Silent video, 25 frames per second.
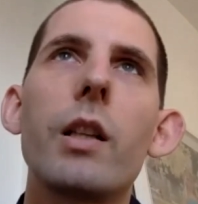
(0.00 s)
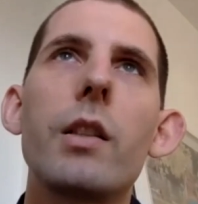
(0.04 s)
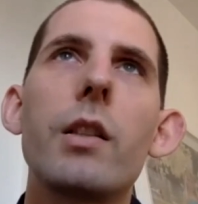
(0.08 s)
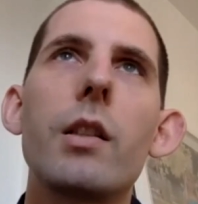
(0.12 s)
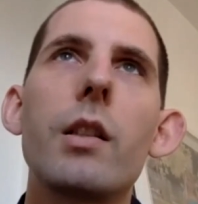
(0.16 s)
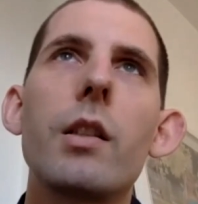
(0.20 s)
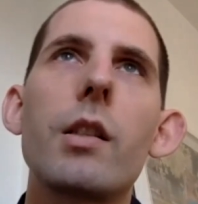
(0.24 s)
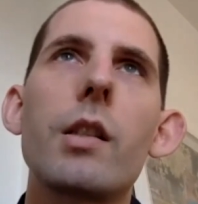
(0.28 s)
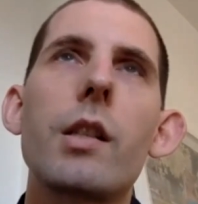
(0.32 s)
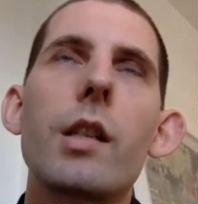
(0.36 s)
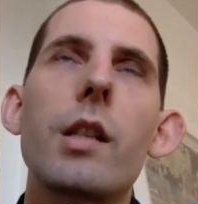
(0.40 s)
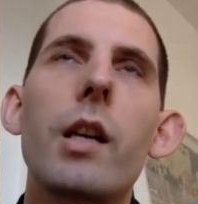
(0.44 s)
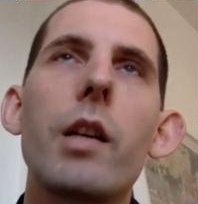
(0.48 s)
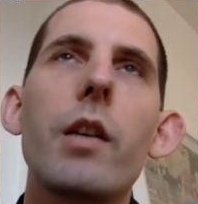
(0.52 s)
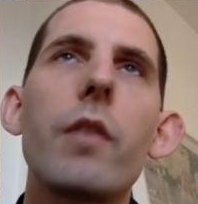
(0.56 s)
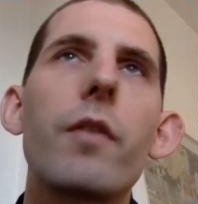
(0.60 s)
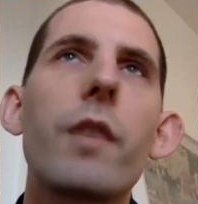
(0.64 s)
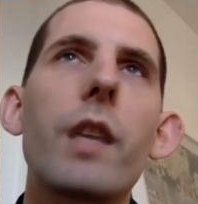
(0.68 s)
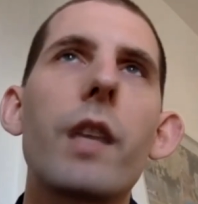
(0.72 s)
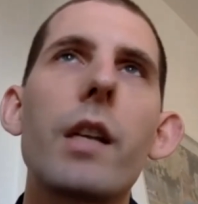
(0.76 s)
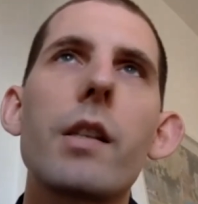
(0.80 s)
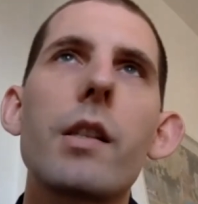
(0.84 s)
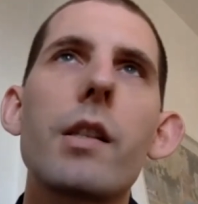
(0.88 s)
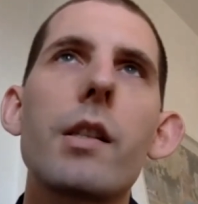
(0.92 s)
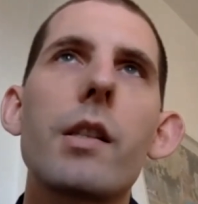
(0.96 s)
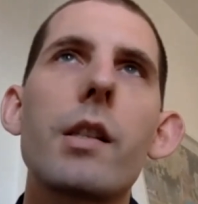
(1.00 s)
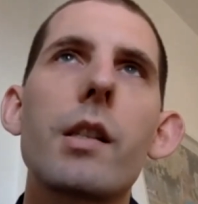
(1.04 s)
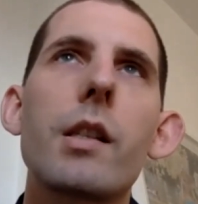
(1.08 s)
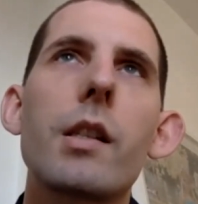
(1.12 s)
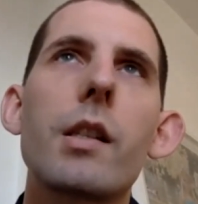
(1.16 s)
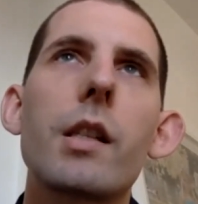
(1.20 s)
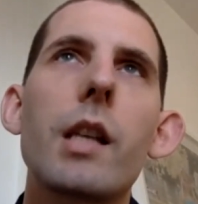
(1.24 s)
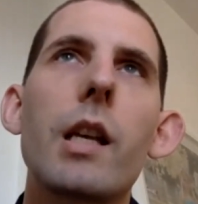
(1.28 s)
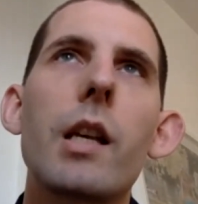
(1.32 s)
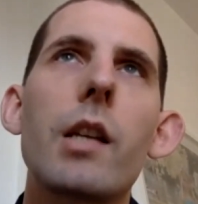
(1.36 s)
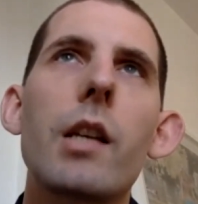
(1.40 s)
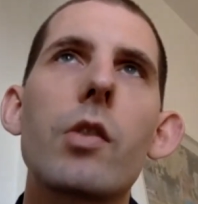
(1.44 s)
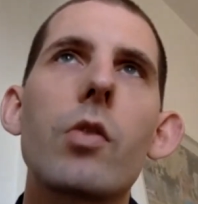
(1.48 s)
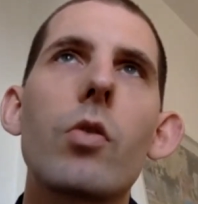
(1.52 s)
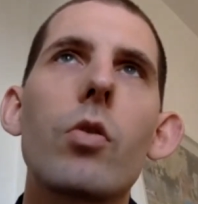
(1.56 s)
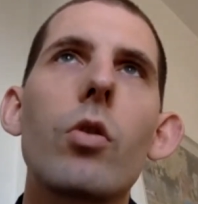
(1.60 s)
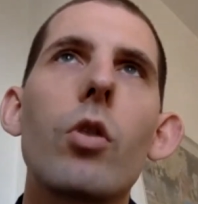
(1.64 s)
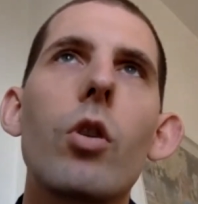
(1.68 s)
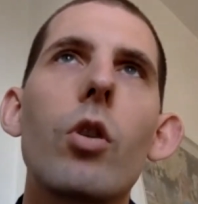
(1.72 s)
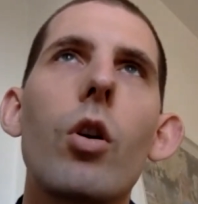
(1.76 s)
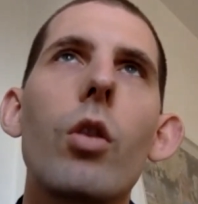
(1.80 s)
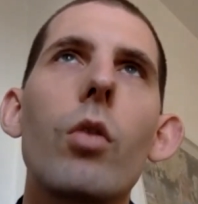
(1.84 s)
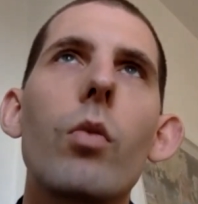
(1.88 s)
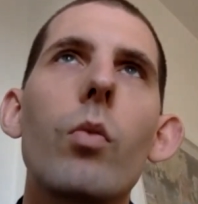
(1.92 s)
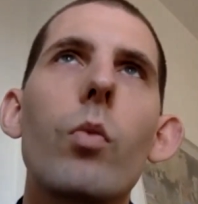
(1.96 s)
to decide if that's a success or
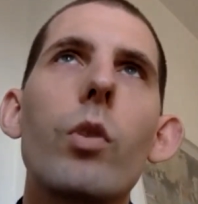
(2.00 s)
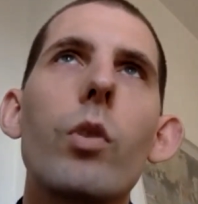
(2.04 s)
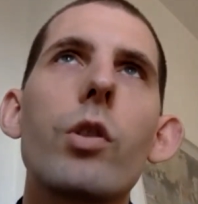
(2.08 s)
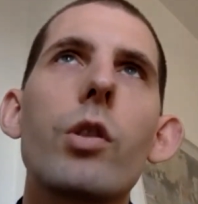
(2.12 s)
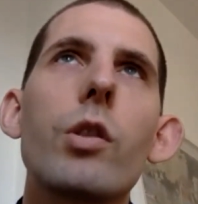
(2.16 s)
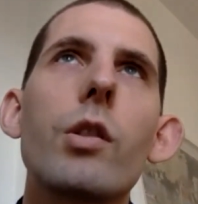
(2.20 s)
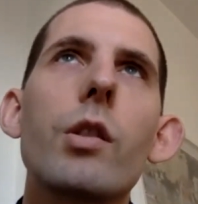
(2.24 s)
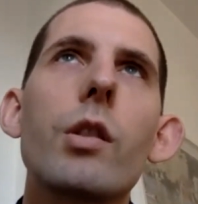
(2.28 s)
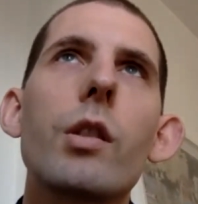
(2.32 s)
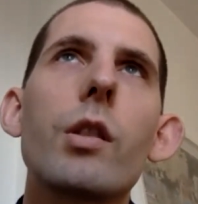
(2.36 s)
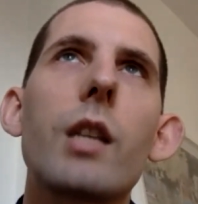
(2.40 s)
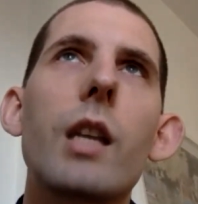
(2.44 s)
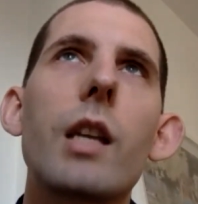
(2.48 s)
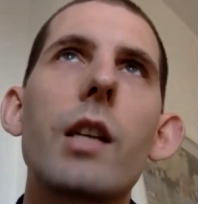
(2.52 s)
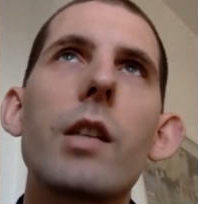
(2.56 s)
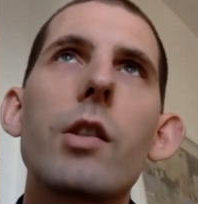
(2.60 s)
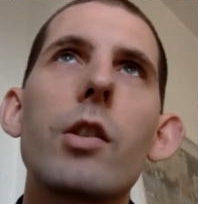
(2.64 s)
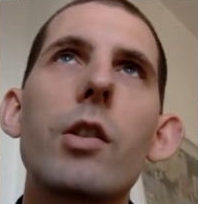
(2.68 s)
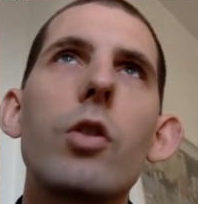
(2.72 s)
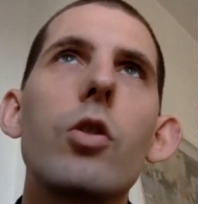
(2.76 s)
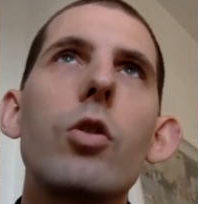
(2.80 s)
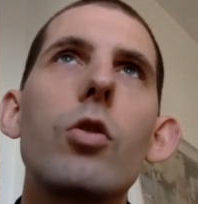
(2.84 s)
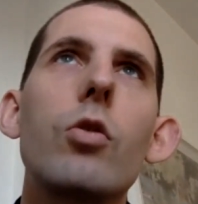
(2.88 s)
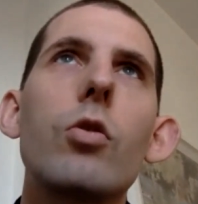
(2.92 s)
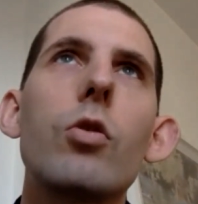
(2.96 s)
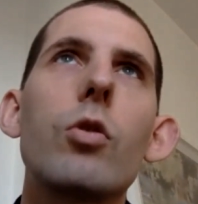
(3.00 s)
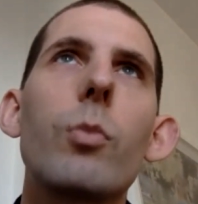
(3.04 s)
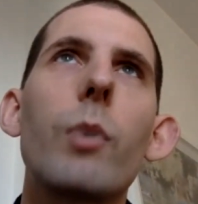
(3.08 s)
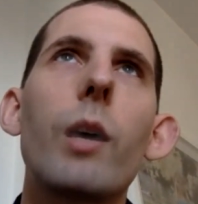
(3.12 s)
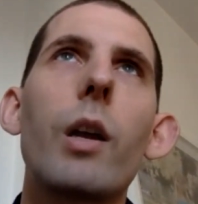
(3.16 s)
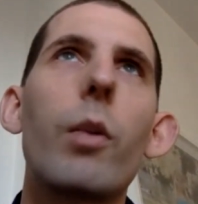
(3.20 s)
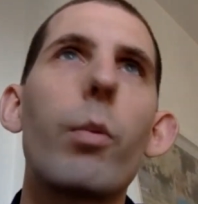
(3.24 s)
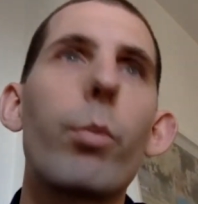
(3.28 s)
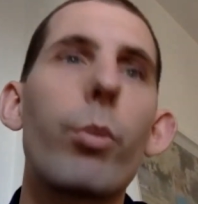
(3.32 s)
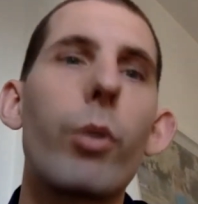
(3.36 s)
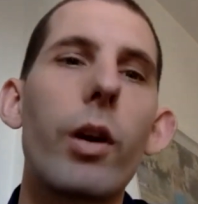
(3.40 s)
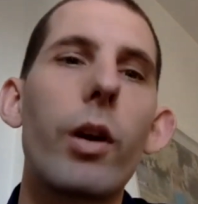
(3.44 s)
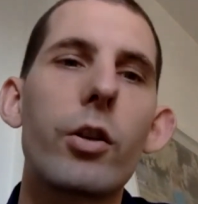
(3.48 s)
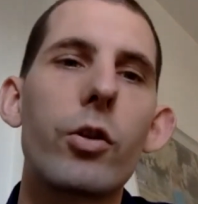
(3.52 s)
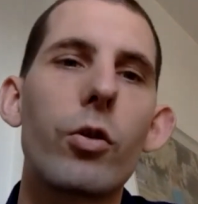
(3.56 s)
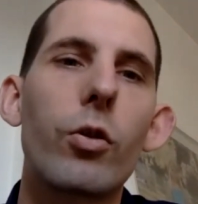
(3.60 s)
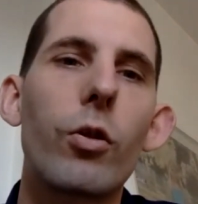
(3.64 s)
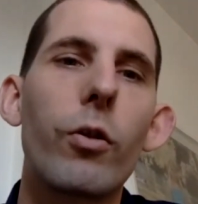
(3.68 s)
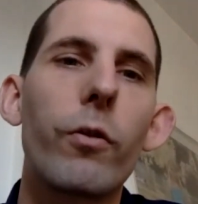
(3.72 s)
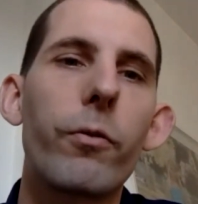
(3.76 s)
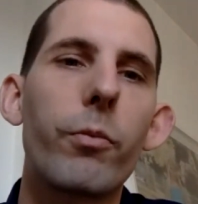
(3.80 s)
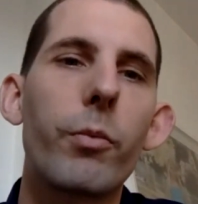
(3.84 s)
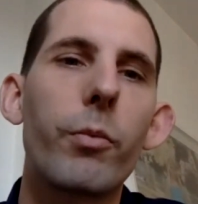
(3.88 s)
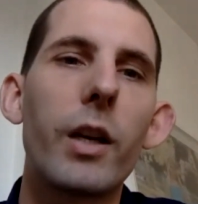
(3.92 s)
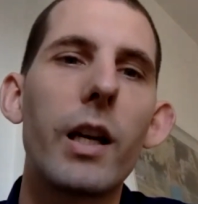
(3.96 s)
not, which takes a huge amount of pressure
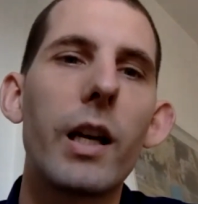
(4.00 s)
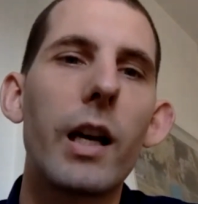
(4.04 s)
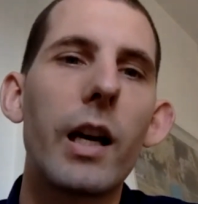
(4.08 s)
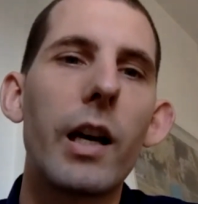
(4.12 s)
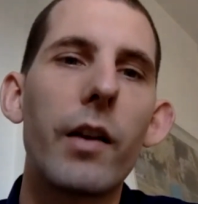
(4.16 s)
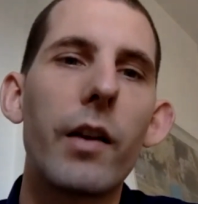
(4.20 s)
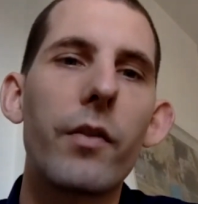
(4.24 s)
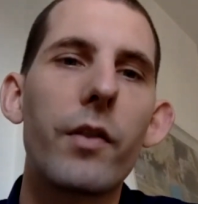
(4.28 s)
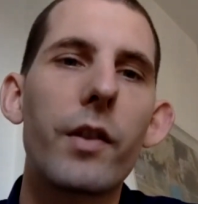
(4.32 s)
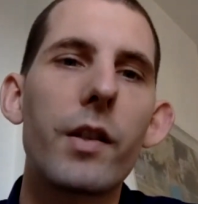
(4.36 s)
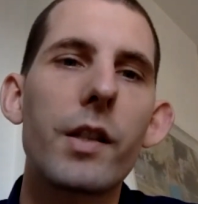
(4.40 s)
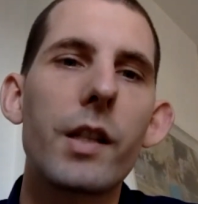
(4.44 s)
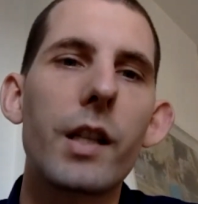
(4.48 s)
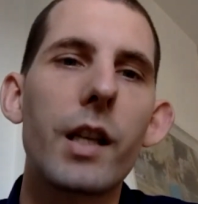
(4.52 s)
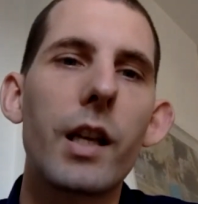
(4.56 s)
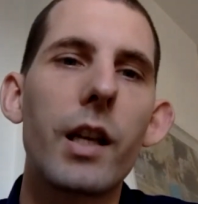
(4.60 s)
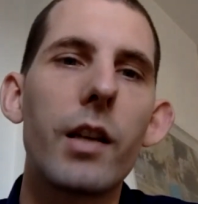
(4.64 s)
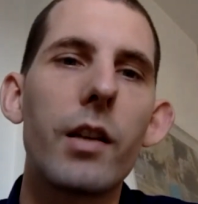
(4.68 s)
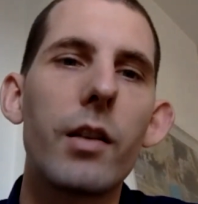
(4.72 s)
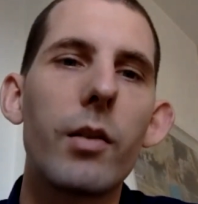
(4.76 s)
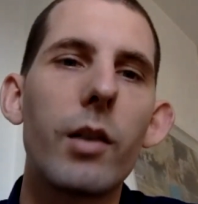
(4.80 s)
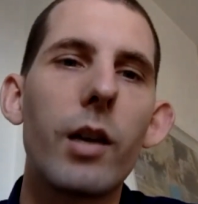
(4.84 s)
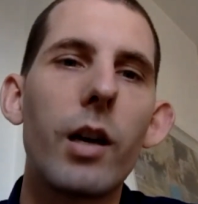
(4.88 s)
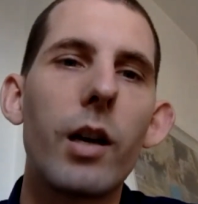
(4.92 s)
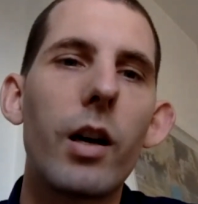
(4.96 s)
off me, I have to say.